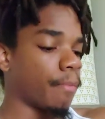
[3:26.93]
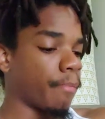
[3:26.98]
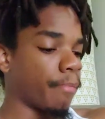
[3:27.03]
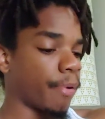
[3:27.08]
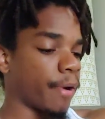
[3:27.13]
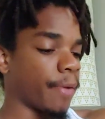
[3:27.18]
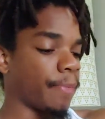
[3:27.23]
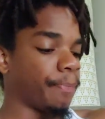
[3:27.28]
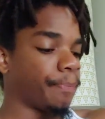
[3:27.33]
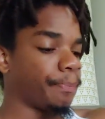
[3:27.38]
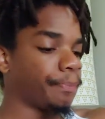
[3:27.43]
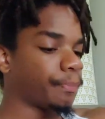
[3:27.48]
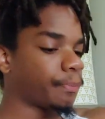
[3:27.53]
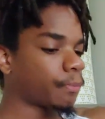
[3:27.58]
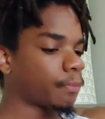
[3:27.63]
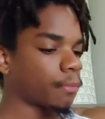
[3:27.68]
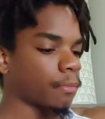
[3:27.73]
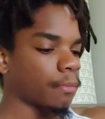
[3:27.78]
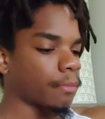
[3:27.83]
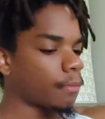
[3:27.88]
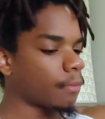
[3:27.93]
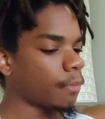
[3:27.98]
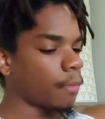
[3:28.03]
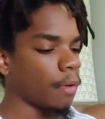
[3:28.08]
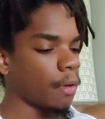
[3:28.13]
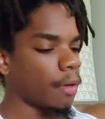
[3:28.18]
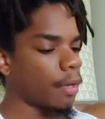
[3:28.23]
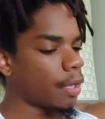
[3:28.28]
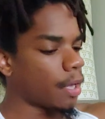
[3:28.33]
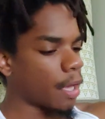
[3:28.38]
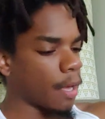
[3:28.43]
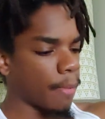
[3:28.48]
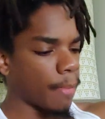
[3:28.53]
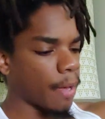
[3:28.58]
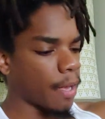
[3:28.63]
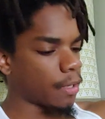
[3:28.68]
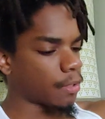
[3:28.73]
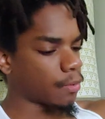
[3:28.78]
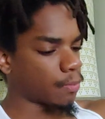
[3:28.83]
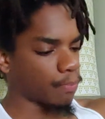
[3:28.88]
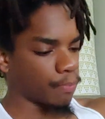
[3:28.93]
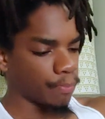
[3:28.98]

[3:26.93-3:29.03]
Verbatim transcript: But yeah, man,